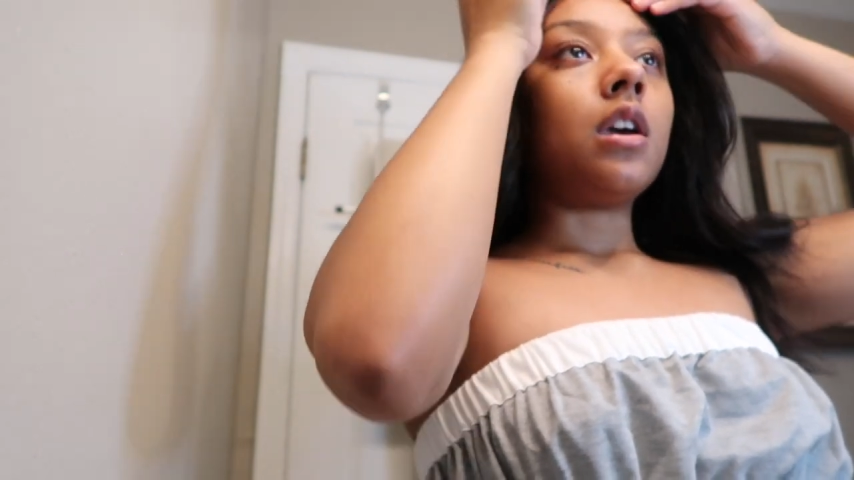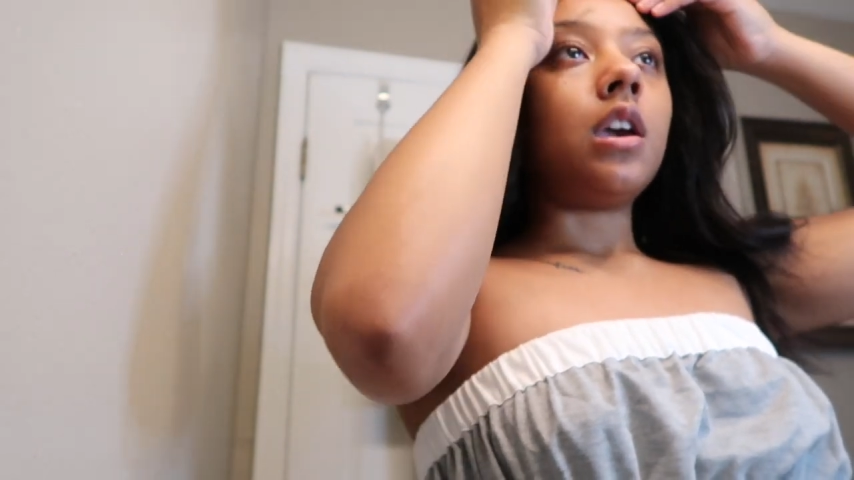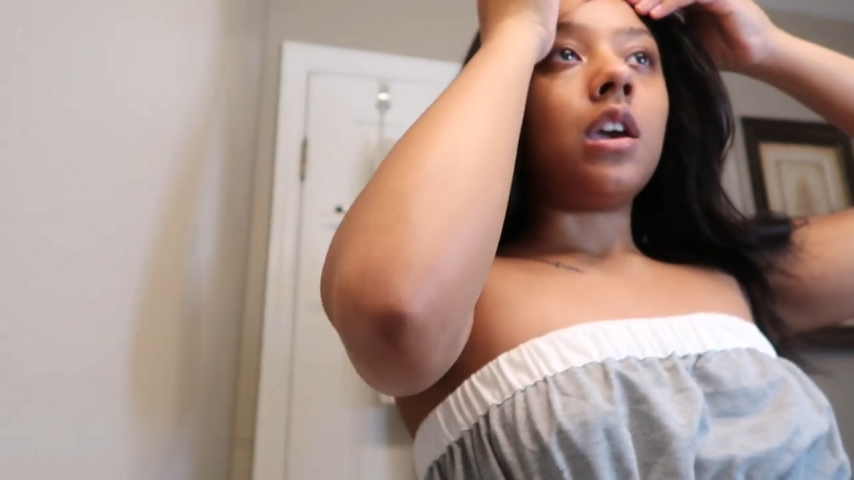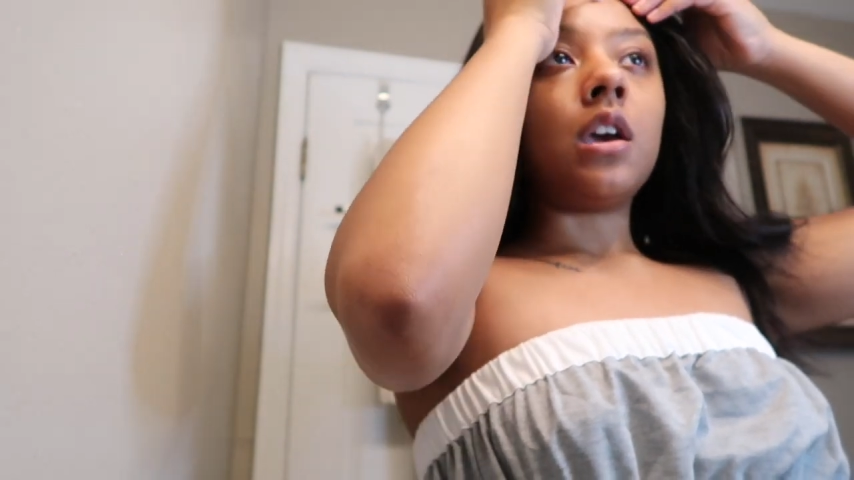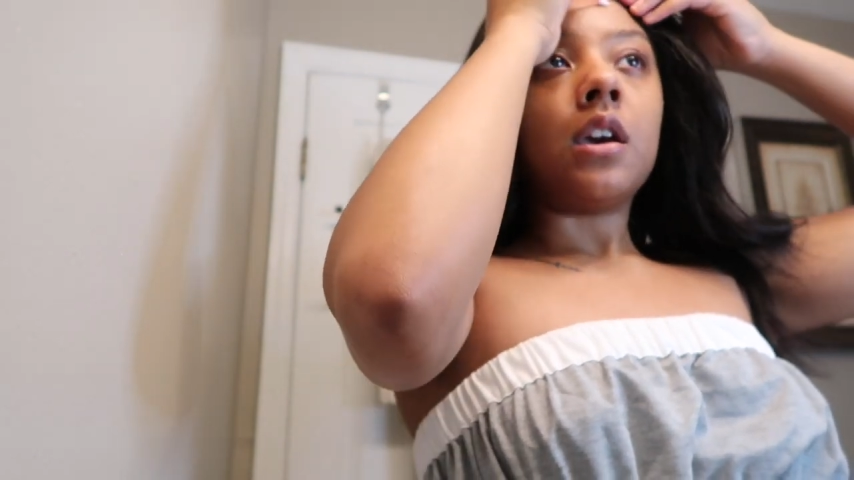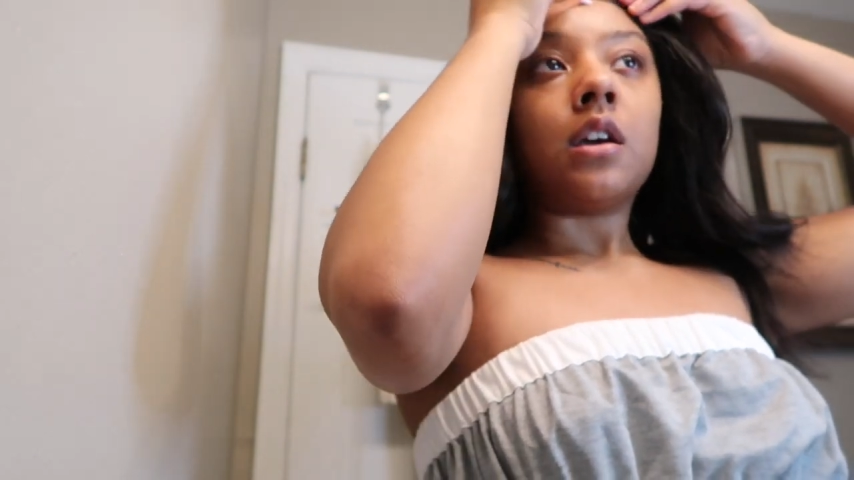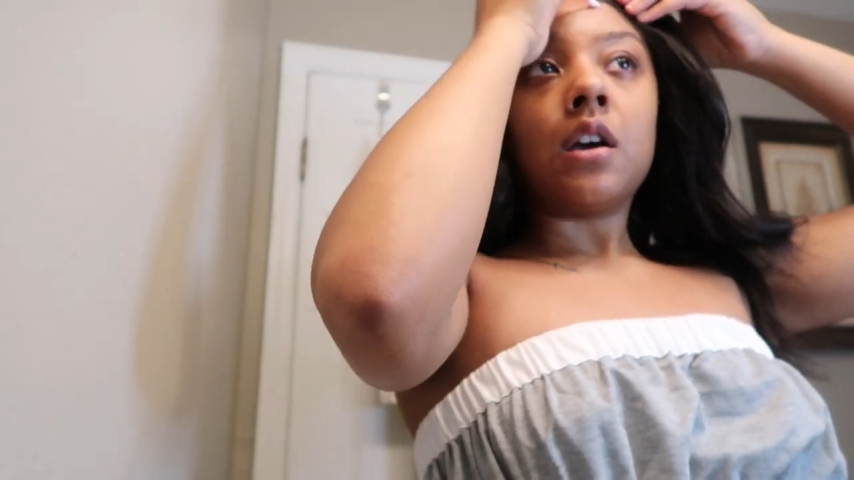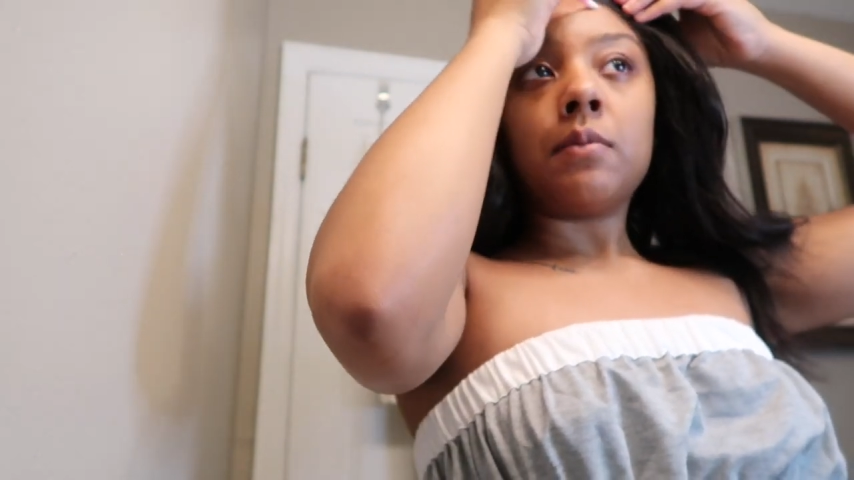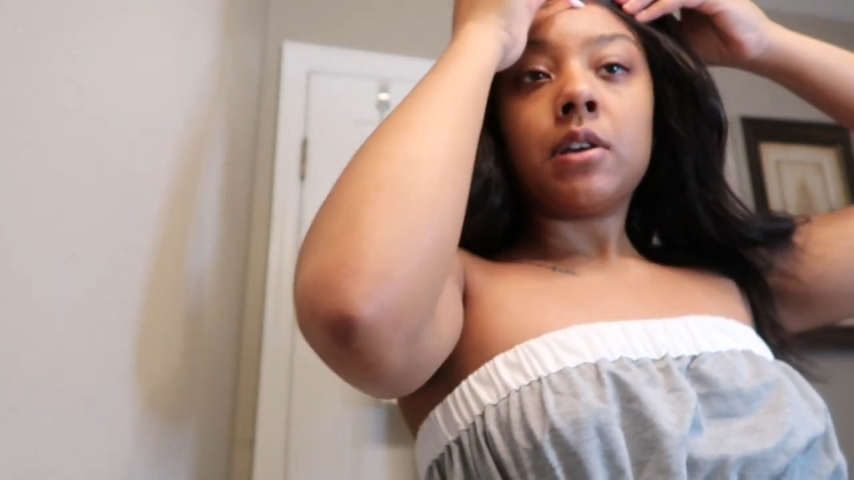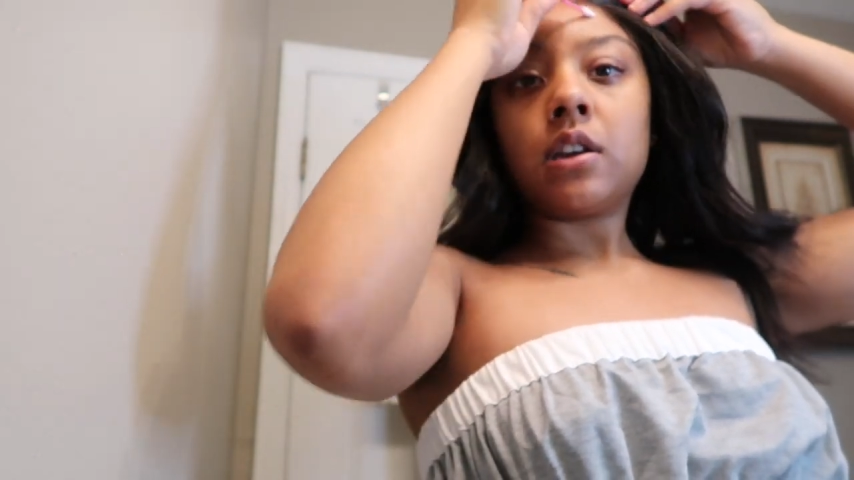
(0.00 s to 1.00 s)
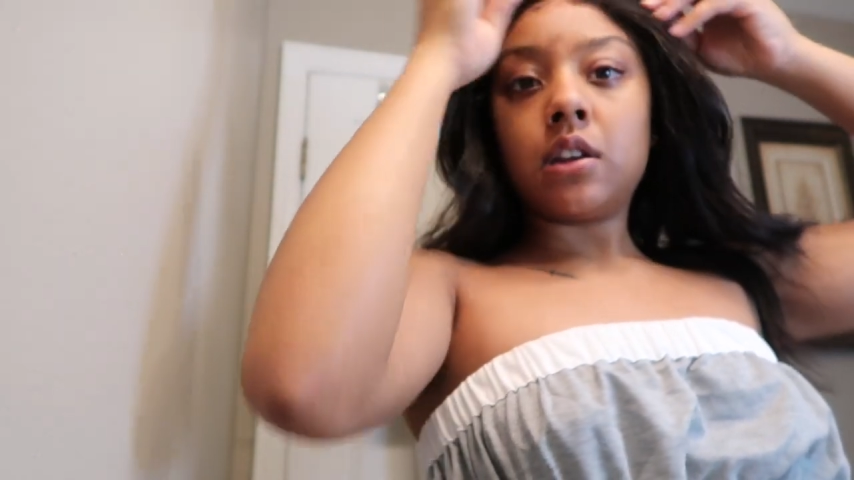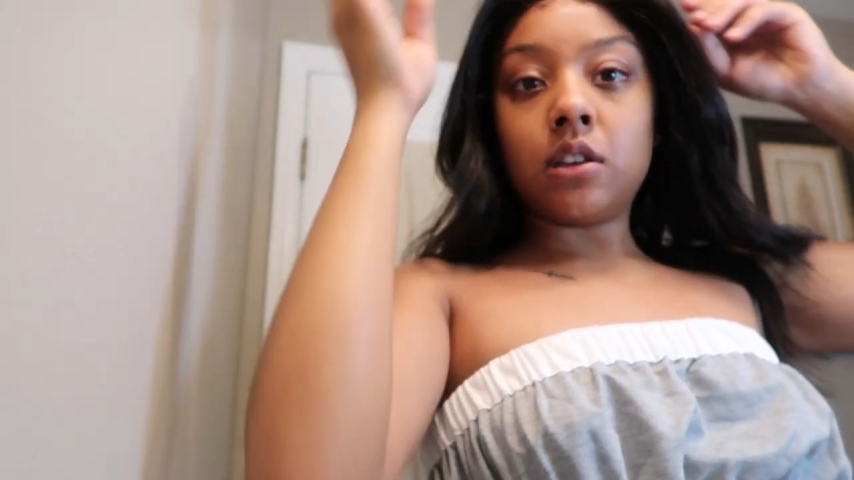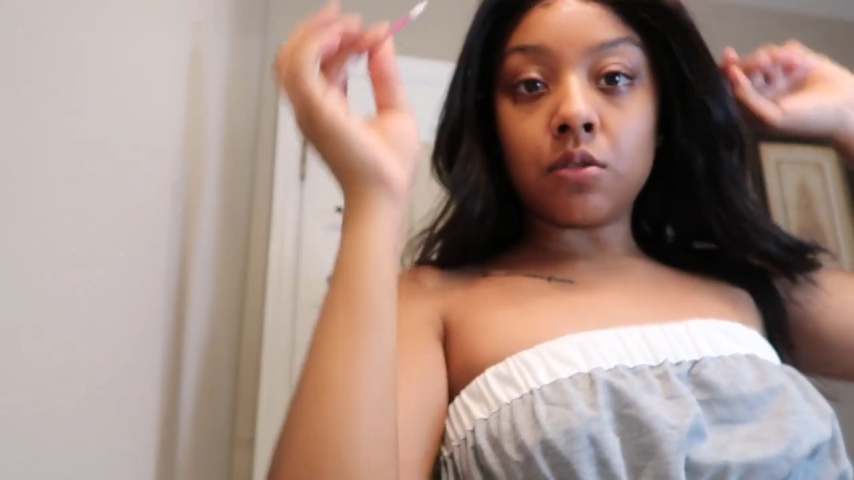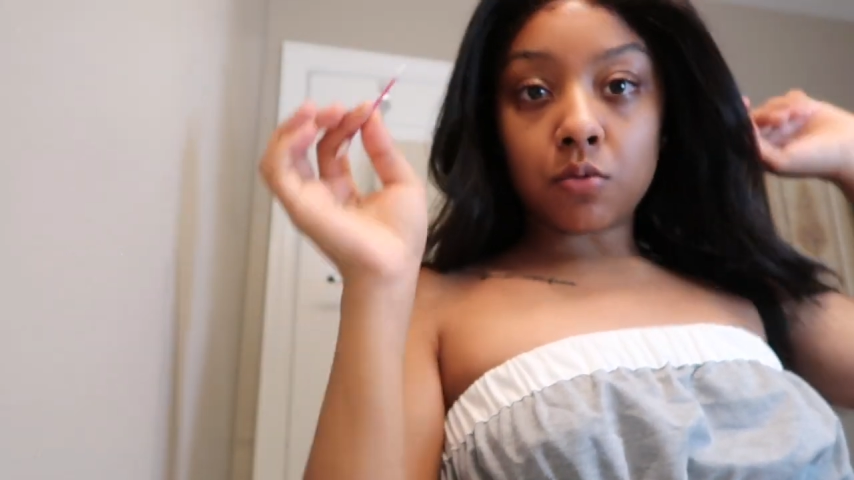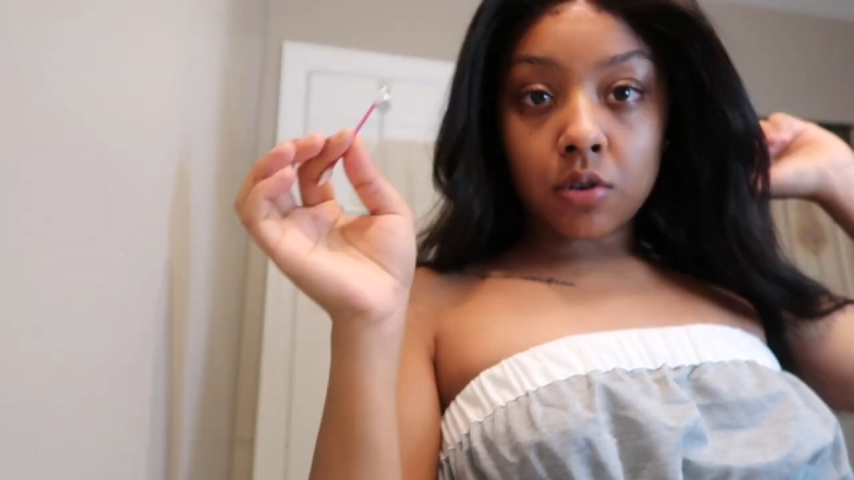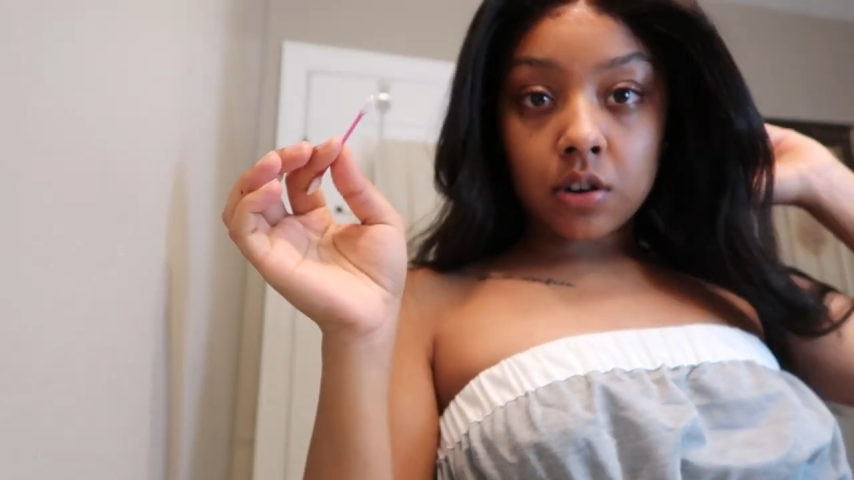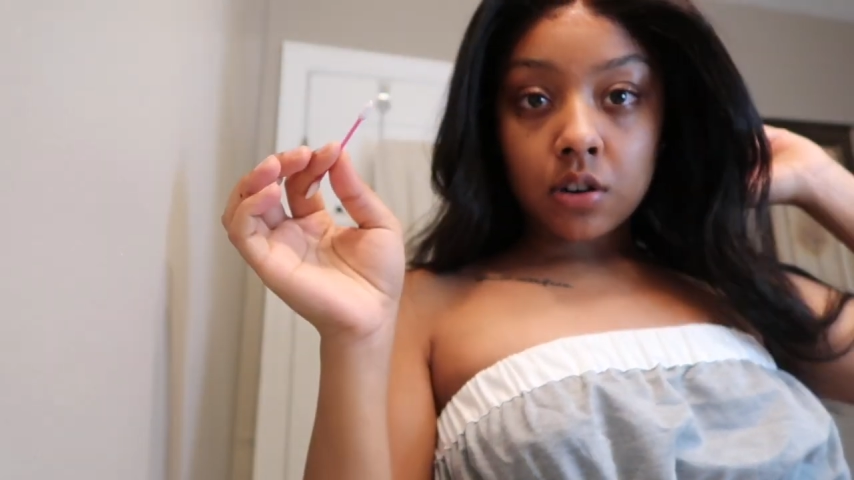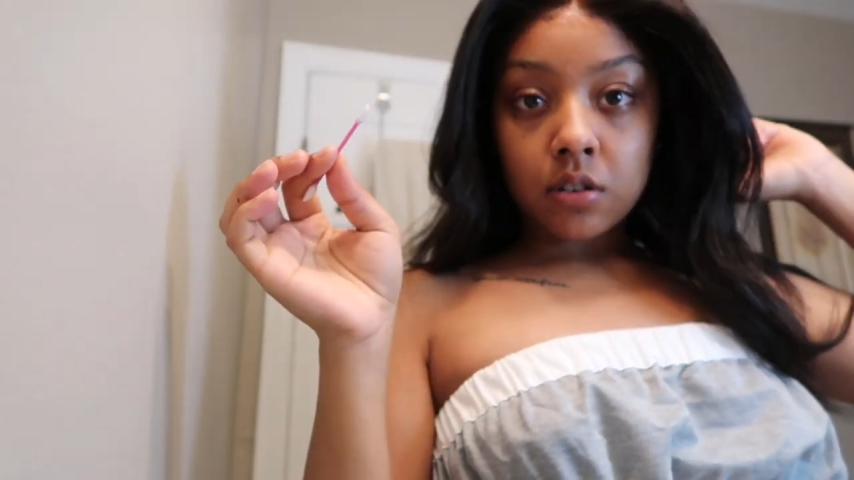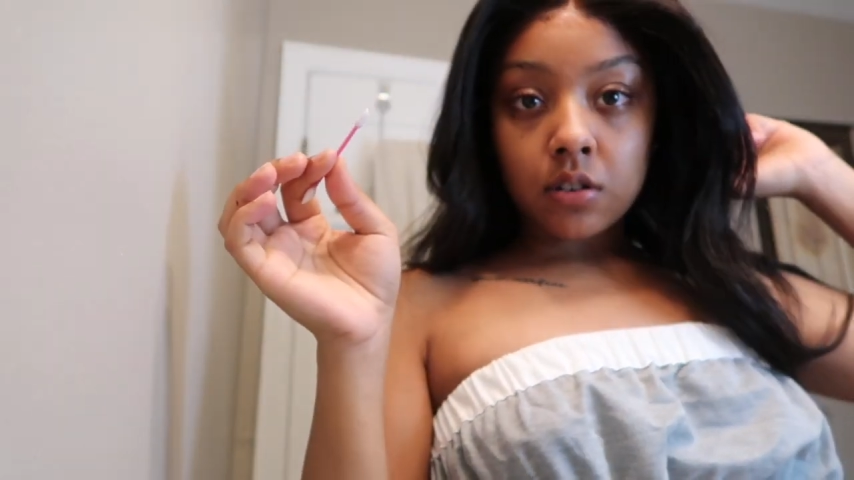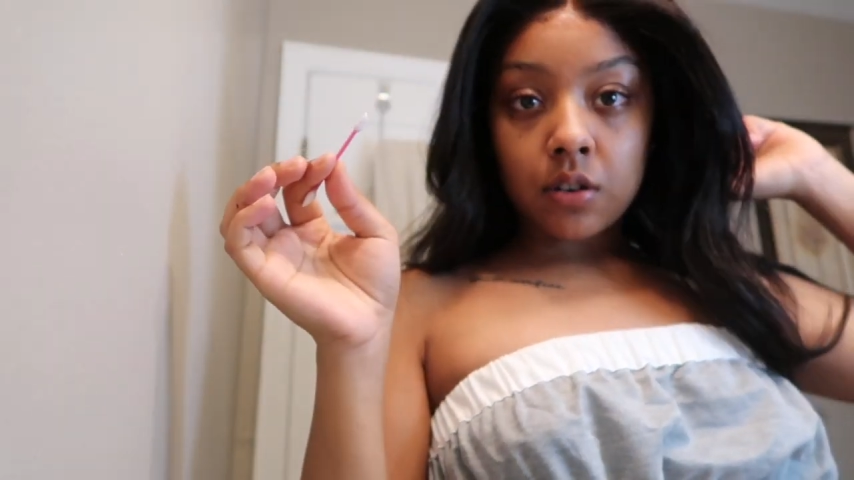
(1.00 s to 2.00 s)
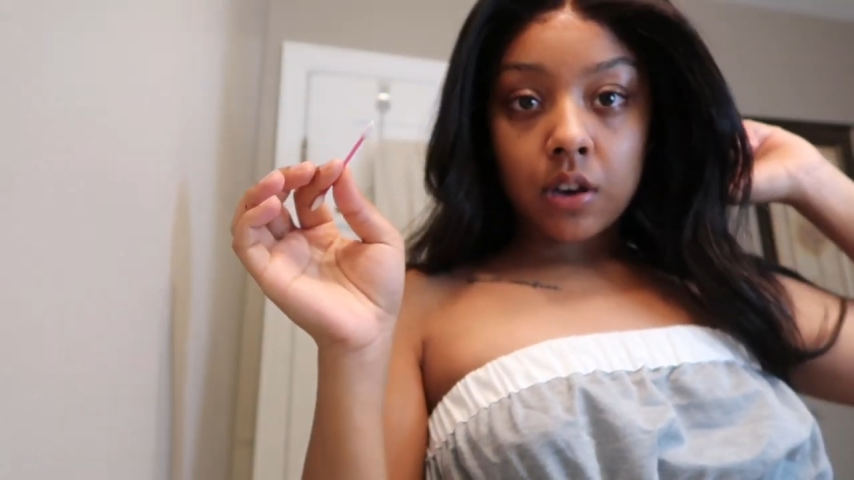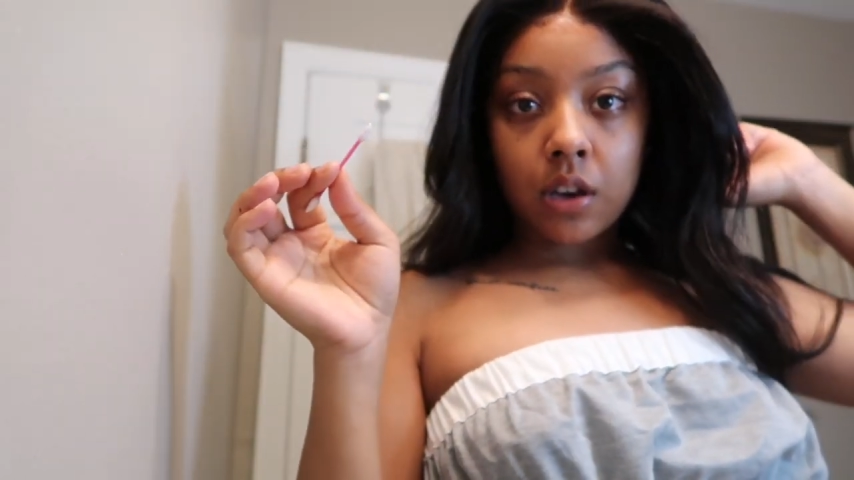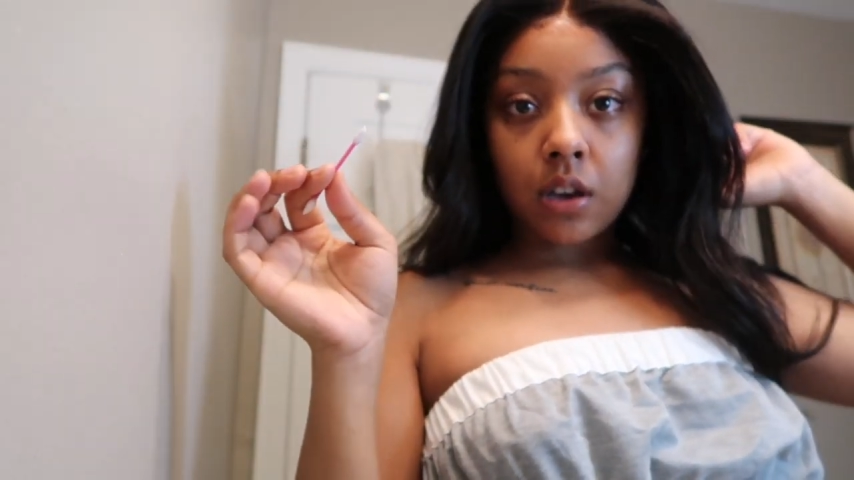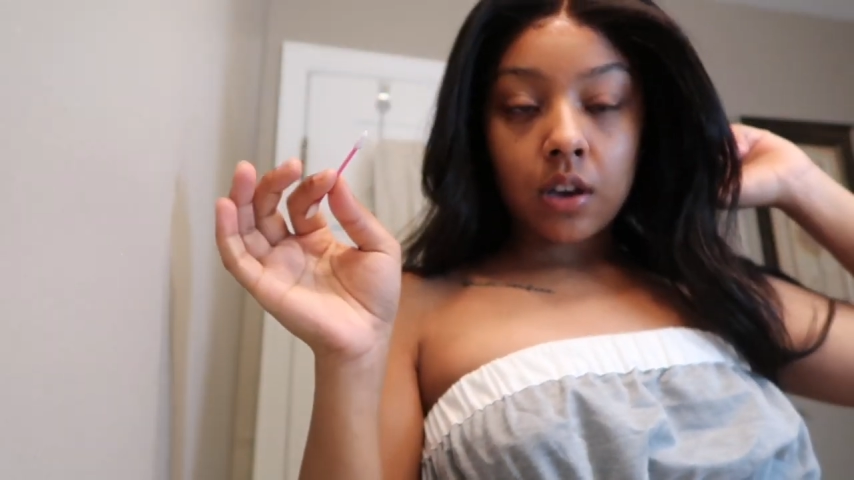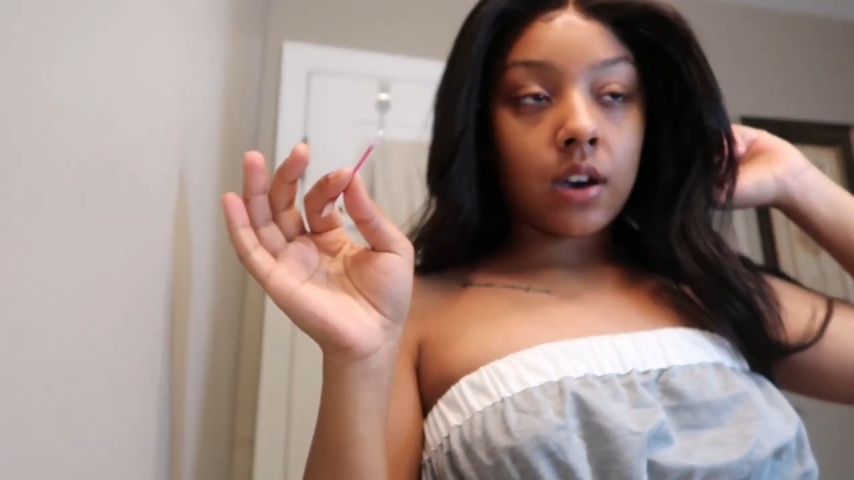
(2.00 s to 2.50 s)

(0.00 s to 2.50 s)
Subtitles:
and I'm not getting in the water, okay?